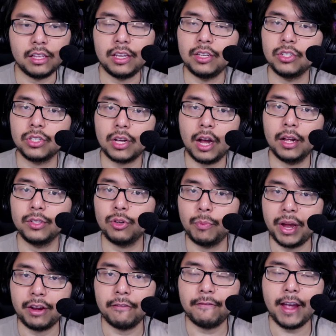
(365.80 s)
these console
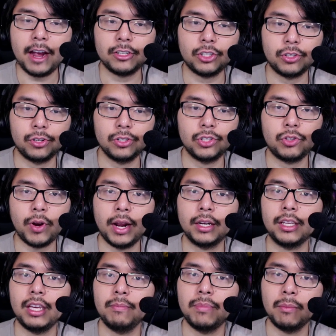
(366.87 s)
manufacturers try to
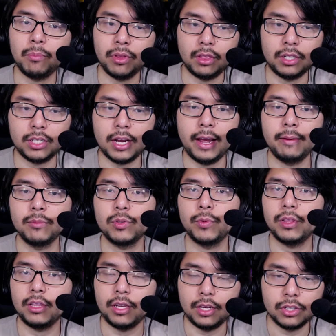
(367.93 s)
keep up with the times
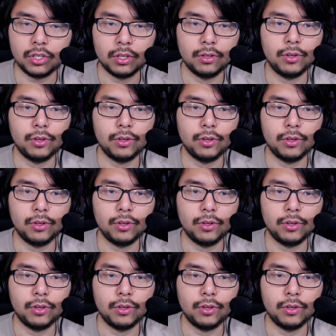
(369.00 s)
with these